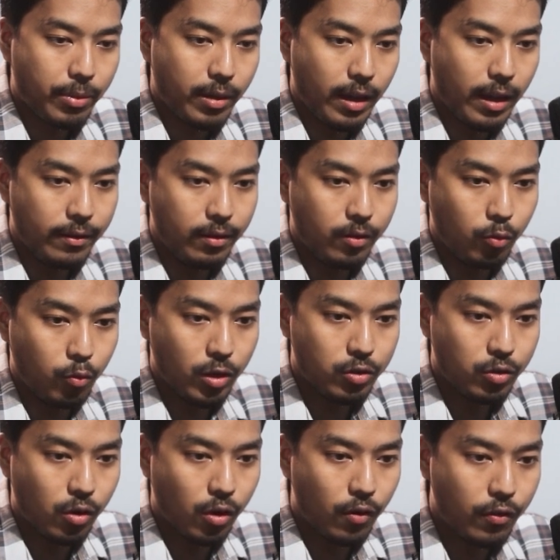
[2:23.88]
and once you
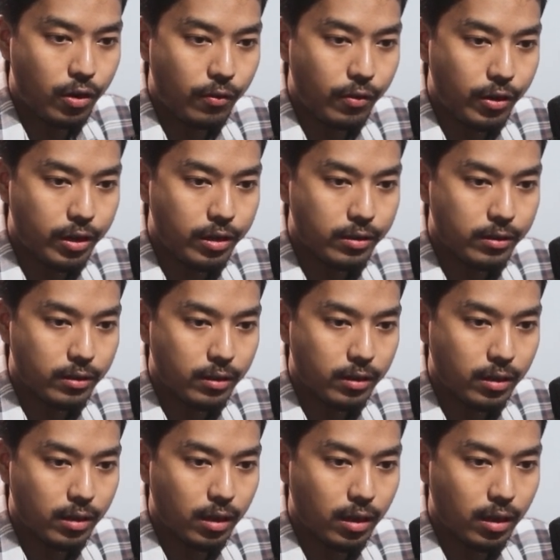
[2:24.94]
hover over it,
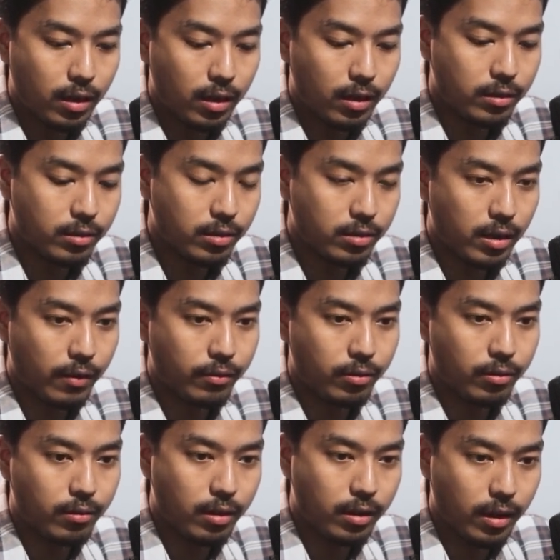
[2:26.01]
you just have to
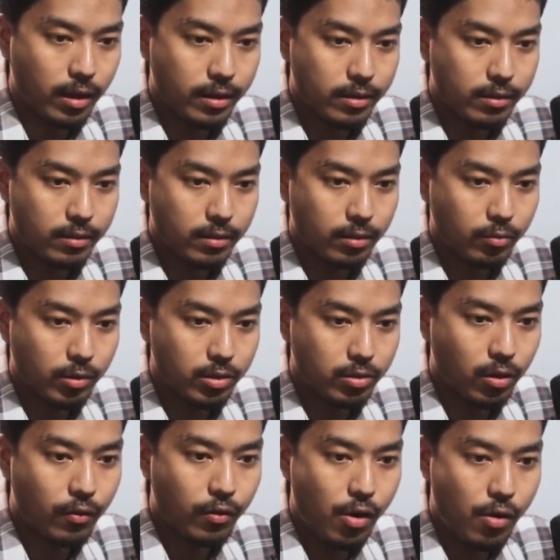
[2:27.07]
click enter, and once you
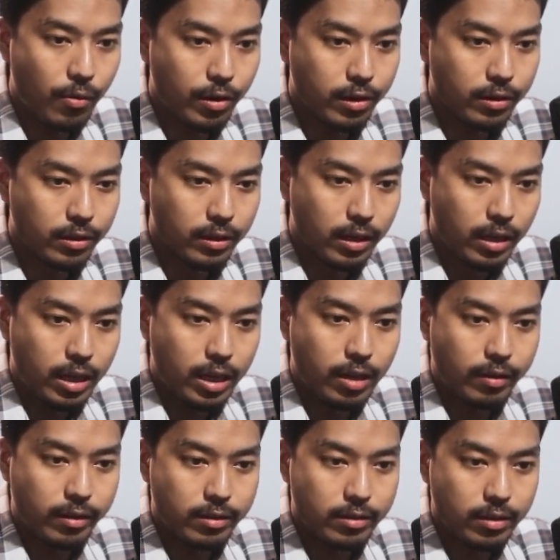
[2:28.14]
hover over it, you
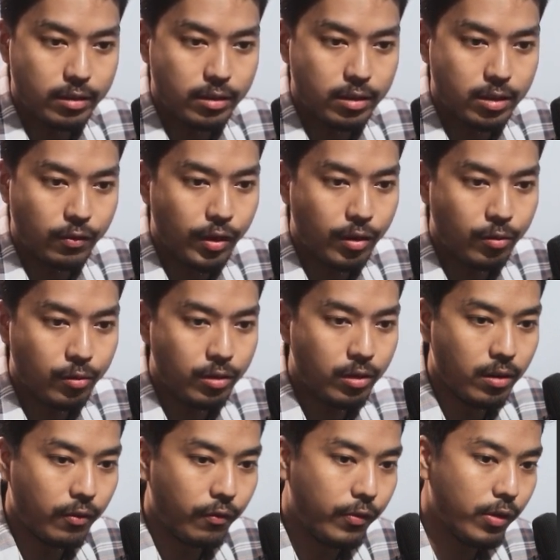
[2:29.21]
can see this view
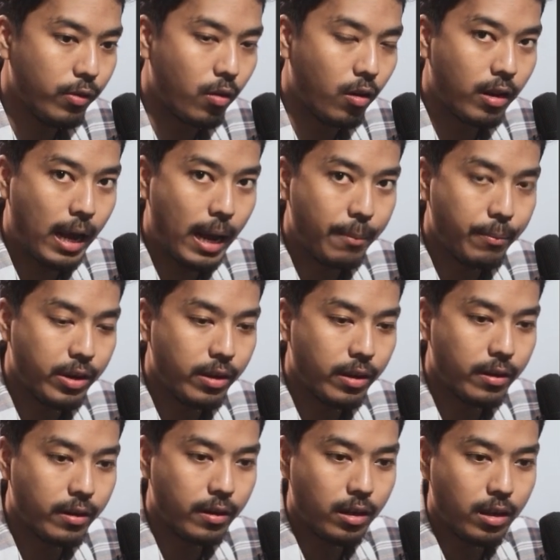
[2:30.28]
on MDN.